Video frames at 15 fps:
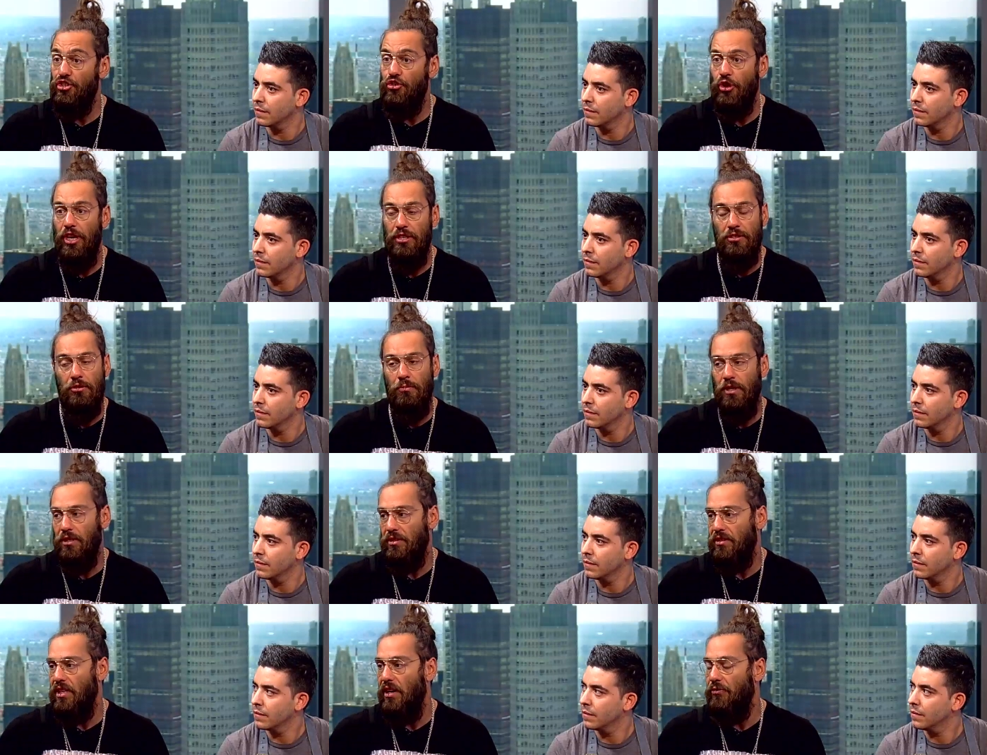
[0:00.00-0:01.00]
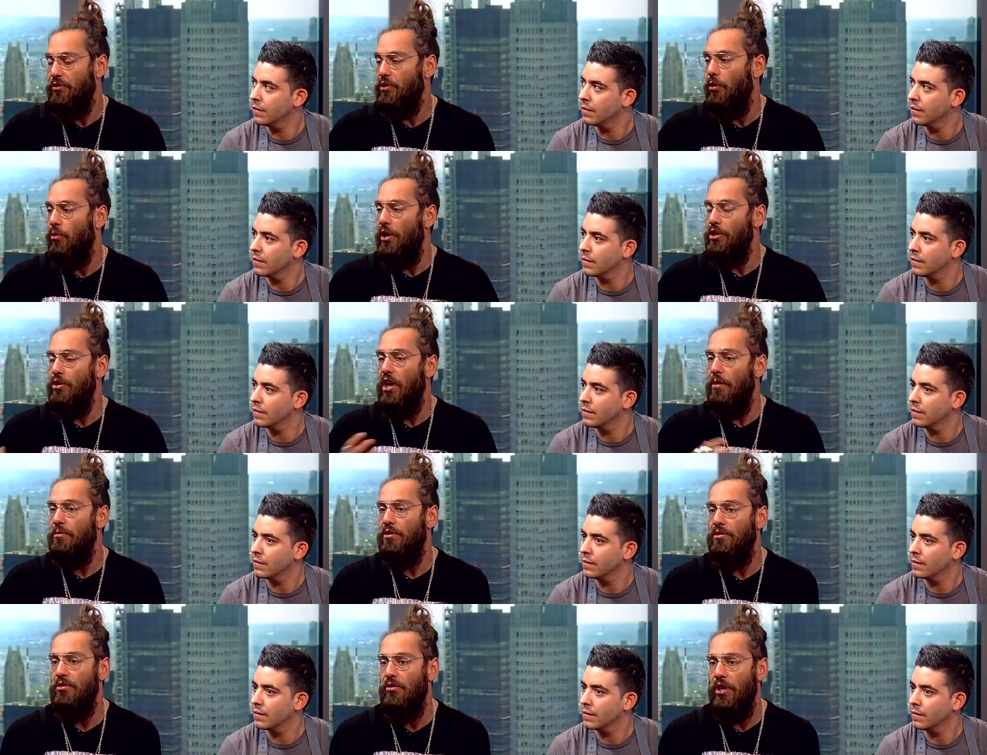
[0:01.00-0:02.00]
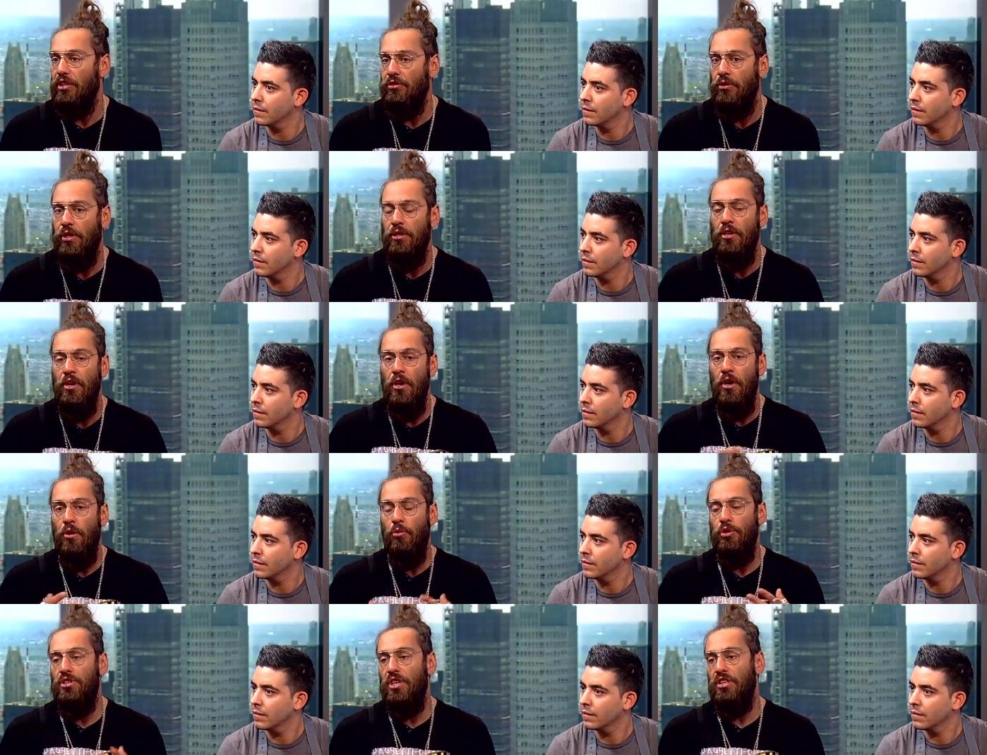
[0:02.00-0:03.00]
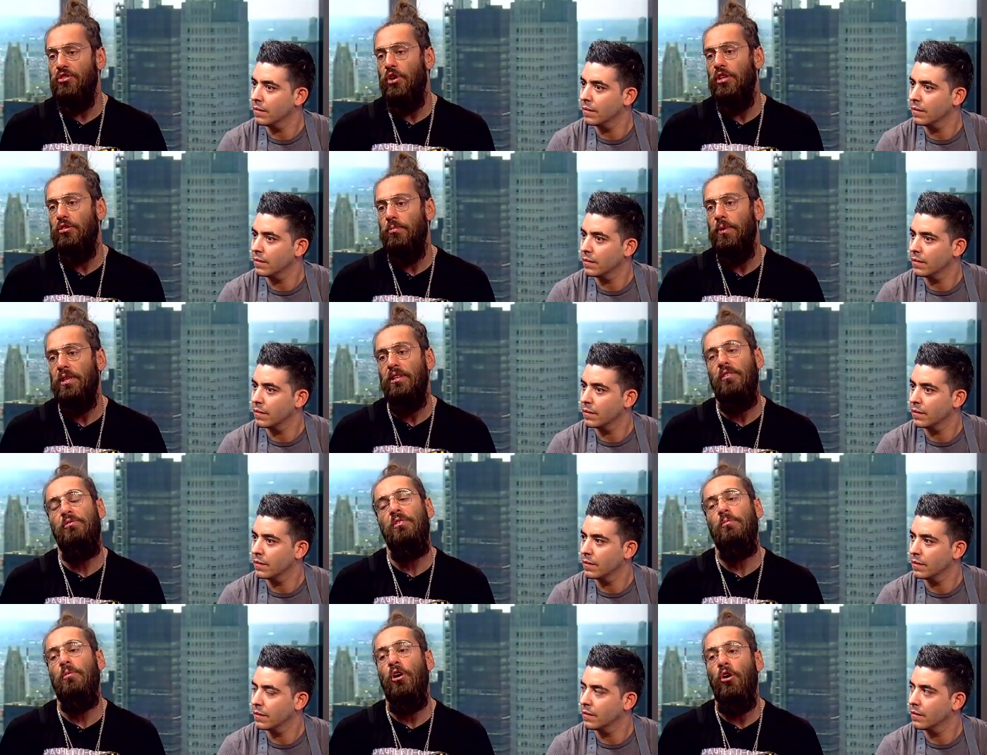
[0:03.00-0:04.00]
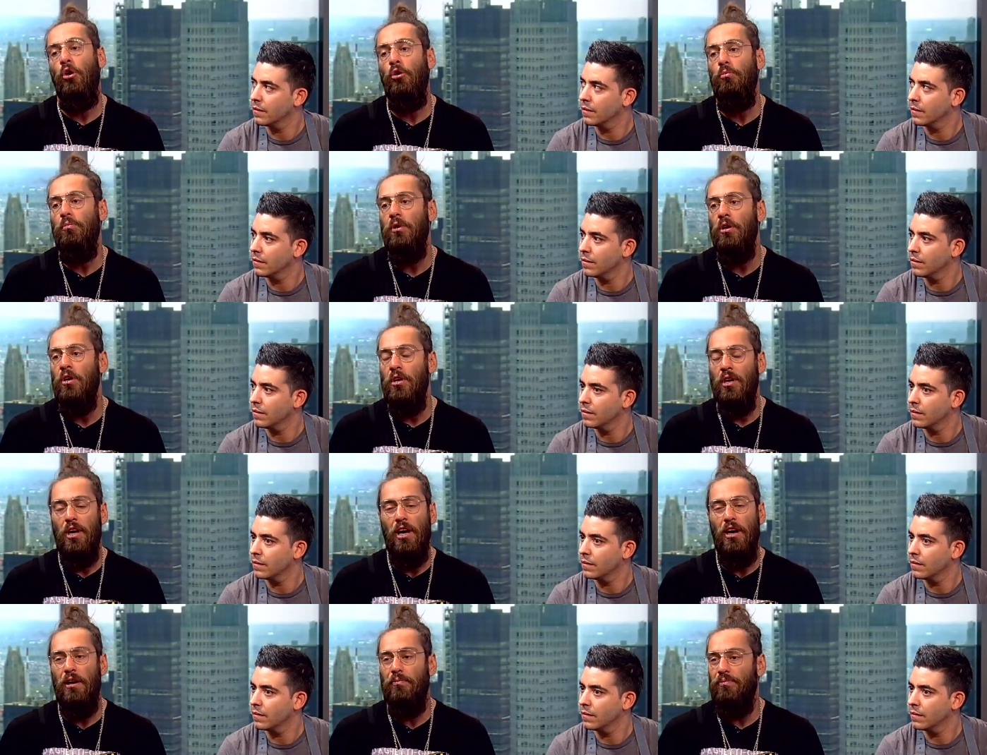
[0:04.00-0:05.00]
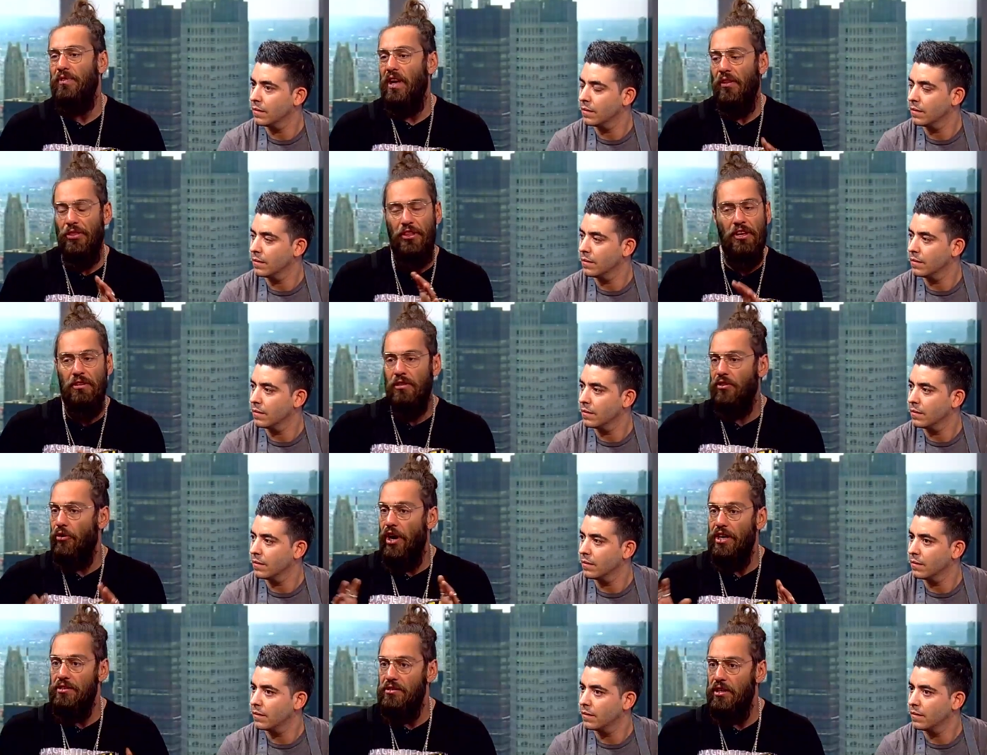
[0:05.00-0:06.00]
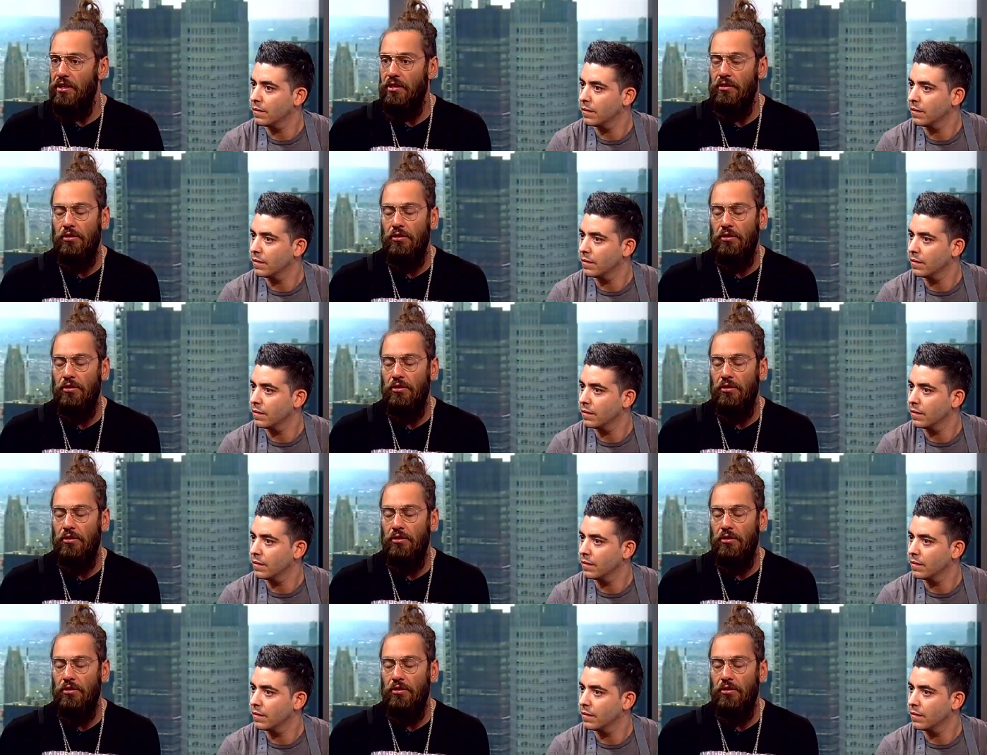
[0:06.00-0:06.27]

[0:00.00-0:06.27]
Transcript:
Speaker 1: stress, so much stuff. So when you come into the restaurant, we're just trying to make the film a home. Nothing crazy,